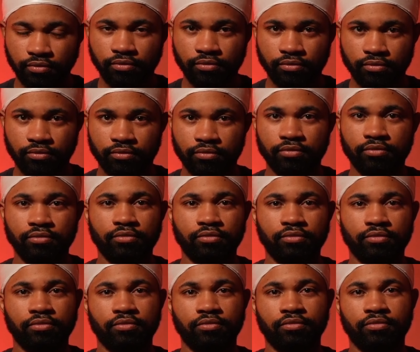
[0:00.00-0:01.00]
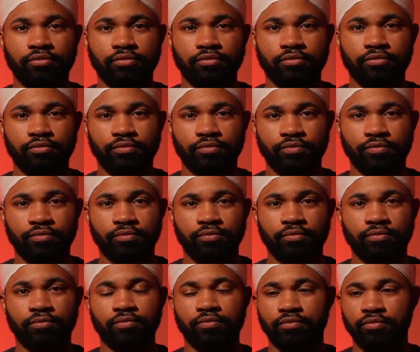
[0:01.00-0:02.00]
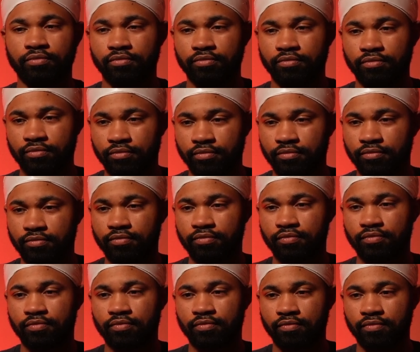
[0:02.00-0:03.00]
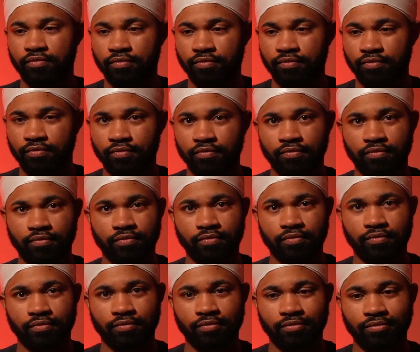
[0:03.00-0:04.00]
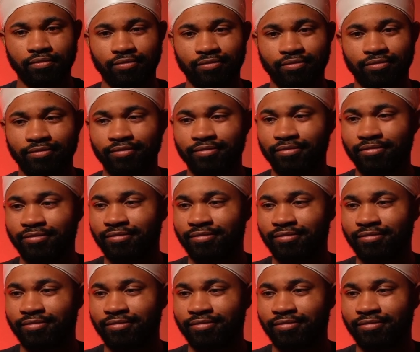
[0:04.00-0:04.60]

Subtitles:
(silent)